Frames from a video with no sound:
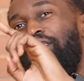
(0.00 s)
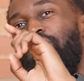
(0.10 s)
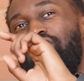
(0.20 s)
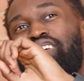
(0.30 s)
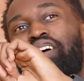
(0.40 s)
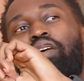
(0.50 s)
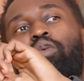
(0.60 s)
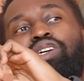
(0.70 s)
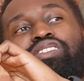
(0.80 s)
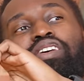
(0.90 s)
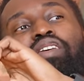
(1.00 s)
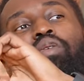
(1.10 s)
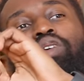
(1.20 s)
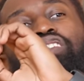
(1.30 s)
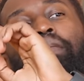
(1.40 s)
What's
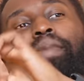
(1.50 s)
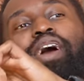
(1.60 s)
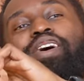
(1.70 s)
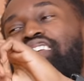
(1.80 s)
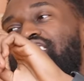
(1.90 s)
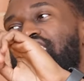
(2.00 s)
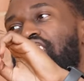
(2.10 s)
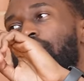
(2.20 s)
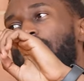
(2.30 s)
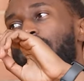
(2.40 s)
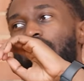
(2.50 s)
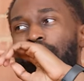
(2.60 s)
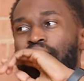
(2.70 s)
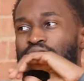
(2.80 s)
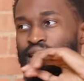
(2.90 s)
America's team in the
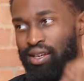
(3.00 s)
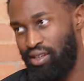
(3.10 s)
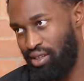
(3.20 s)
NBA?